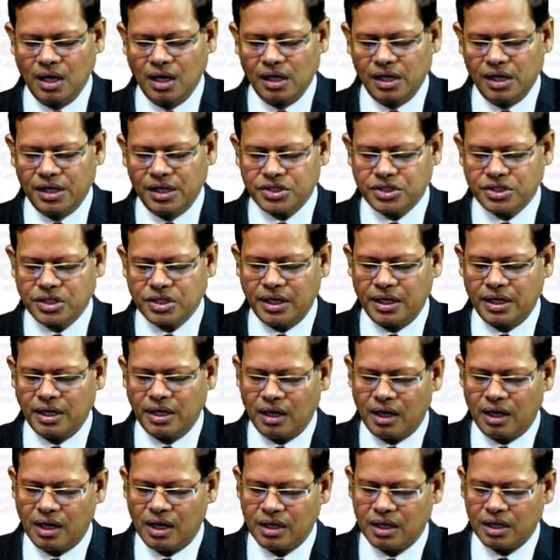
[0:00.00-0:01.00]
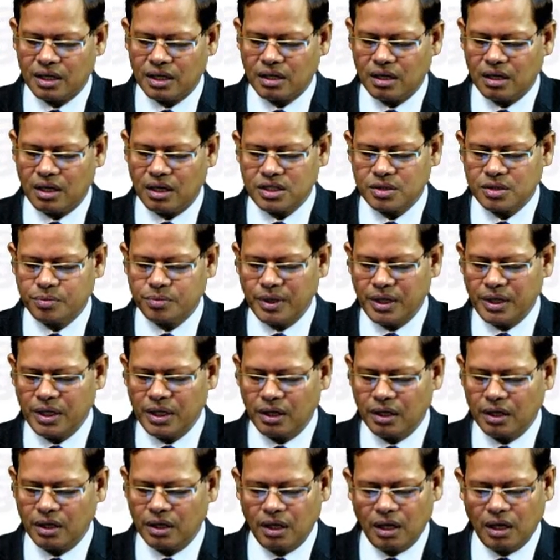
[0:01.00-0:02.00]
listed under clause B
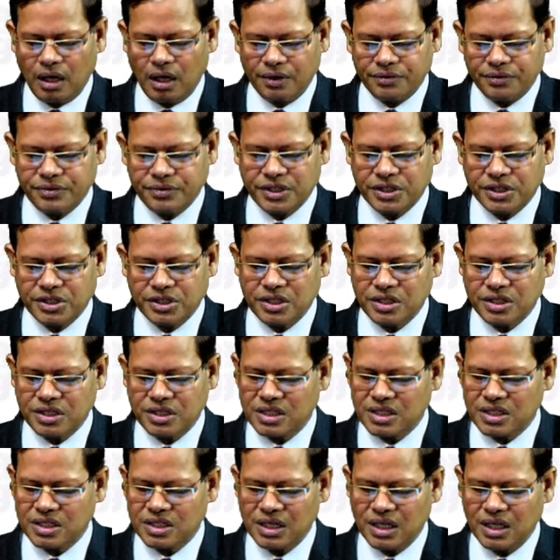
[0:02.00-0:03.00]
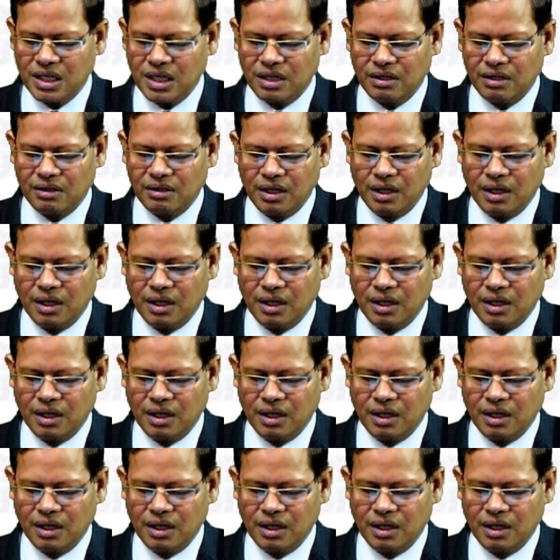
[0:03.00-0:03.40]
of 66E.